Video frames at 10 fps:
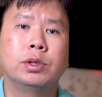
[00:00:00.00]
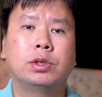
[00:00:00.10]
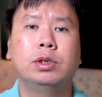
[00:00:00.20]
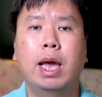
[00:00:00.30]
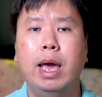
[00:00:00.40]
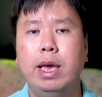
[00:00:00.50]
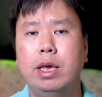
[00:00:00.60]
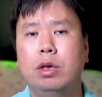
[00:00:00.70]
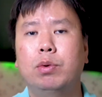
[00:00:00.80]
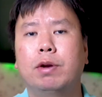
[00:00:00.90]
Today
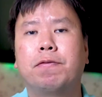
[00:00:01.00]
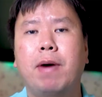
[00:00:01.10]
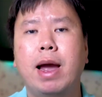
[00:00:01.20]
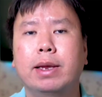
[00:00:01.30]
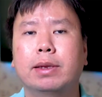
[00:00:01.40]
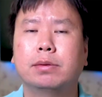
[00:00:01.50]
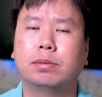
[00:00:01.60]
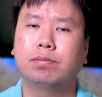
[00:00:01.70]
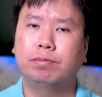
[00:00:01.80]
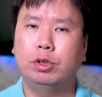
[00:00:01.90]
you will find
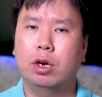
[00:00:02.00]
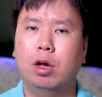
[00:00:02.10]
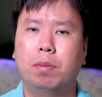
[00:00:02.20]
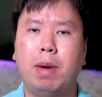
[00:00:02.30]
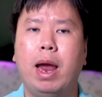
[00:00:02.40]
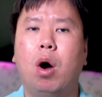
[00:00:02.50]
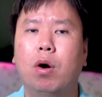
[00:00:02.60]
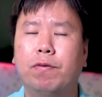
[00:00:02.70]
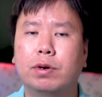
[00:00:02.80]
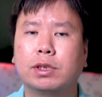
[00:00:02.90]
my
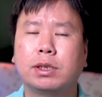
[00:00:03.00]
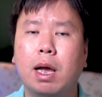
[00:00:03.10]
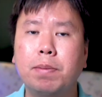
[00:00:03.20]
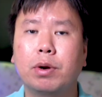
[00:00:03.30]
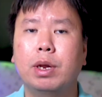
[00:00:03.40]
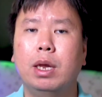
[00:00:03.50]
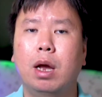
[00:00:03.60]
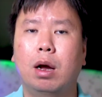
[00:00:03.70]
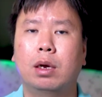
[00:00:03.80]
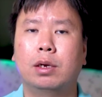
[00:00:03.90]
overall summary
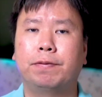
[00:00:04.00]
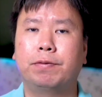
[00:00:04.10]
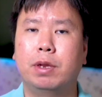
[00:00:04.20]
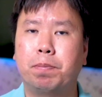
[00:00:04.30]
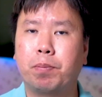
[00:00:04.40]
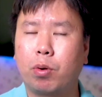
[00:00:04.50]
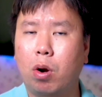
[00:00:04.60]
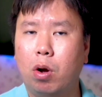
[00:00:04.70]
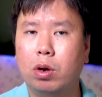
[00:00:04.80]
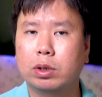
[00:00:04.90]
of the
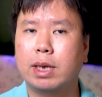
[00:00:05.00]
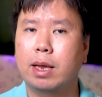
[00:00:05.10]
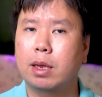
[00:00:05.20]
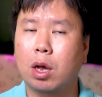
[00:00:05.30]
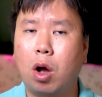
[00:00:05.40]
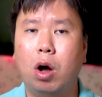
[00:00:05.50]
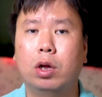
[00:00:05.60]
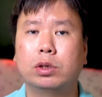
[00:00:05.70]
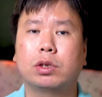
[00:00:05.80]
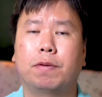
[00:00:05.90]
pros and the
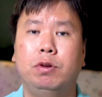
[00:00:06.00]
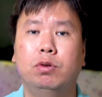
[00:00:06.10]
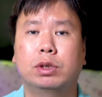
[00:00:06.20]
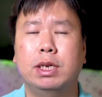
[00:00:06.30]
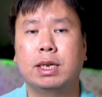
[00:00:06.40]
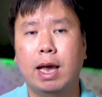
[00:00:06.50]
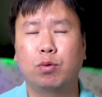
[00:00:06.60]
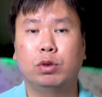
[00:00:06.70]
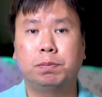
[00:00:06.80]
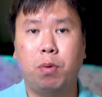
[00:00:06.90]
cons of using
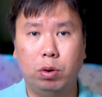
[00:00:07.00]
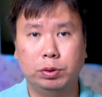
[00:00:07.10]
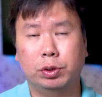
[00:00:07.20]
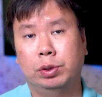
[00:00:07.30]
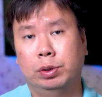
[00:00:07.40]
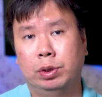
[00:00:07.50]
GetResponse.